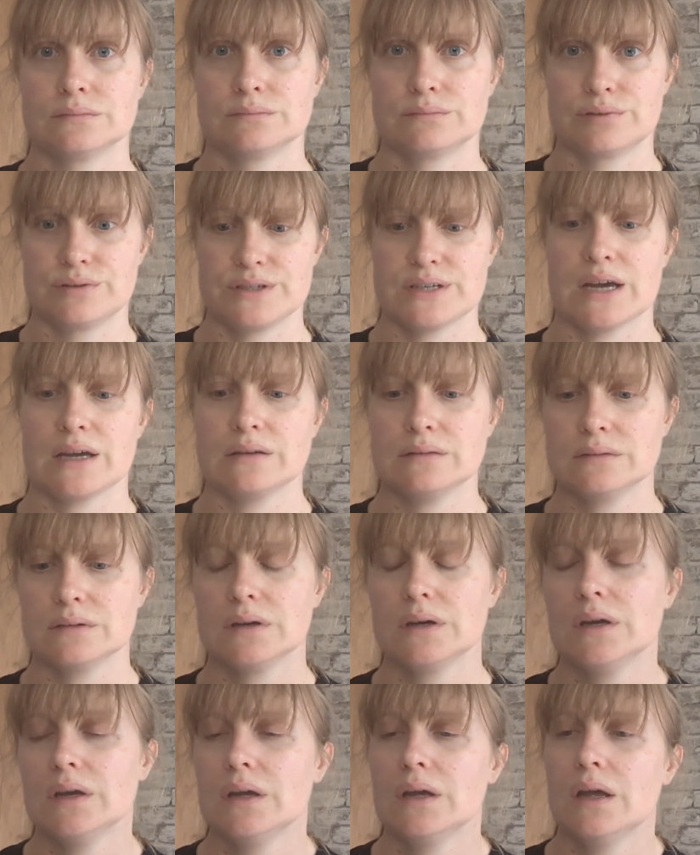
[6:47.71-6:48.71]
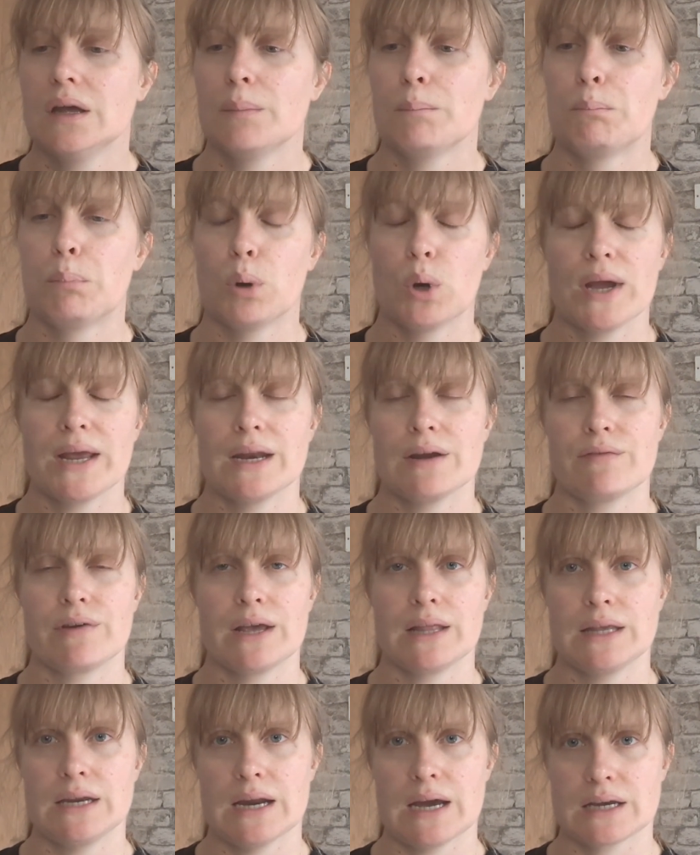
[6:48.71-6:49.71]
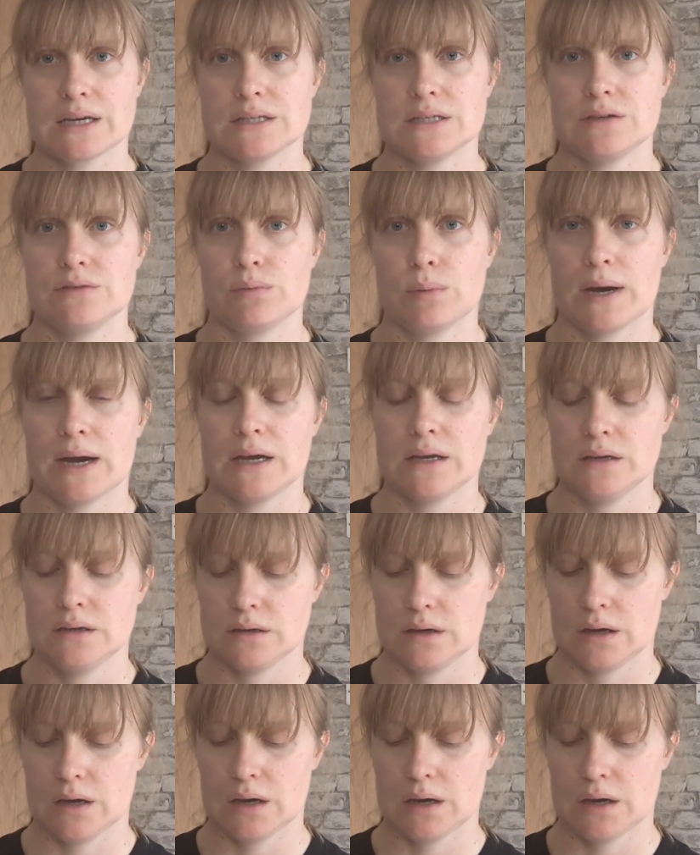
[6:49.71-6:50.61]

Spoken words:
present, but in a really negative way.